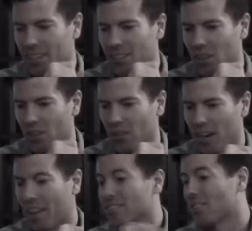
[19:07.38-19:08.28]
So,
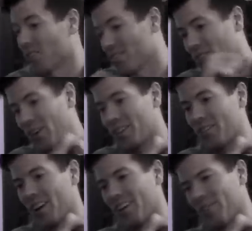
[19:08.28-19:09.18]
and that's Surge, so go ahead and
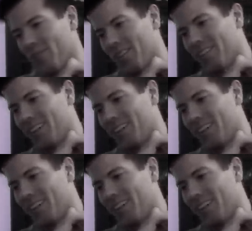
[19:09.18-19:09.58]
draw another one,